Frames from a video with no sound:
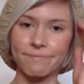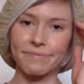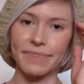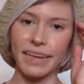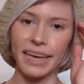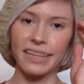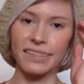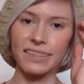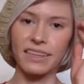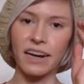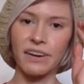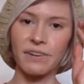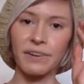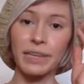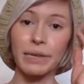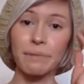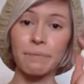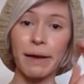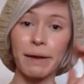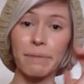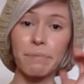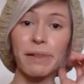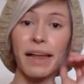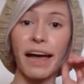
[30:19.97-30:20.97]
it's not really
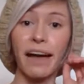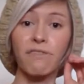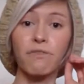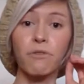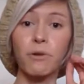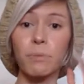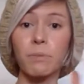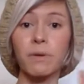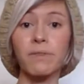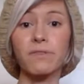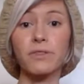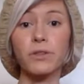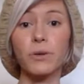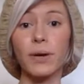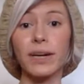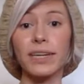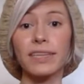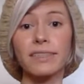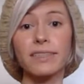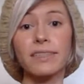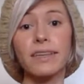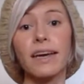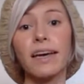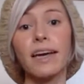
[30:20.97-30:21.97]
my platform of
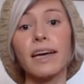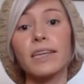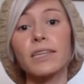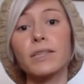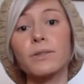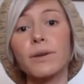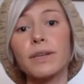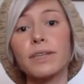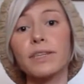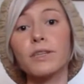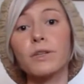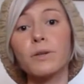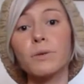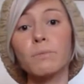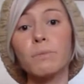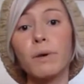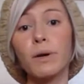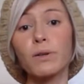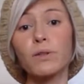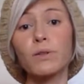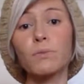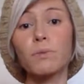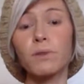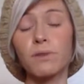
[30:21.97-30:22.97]
choice. So I do
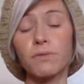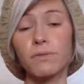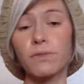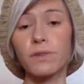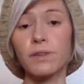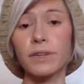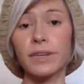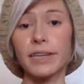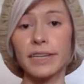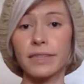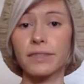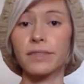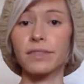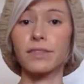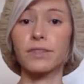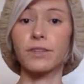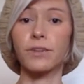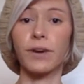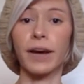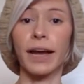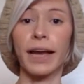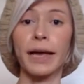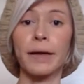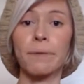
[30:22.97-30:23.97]
most prefer
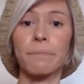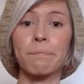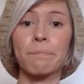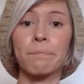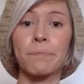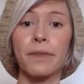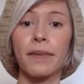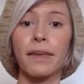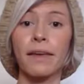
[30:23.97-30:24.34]
Instagram,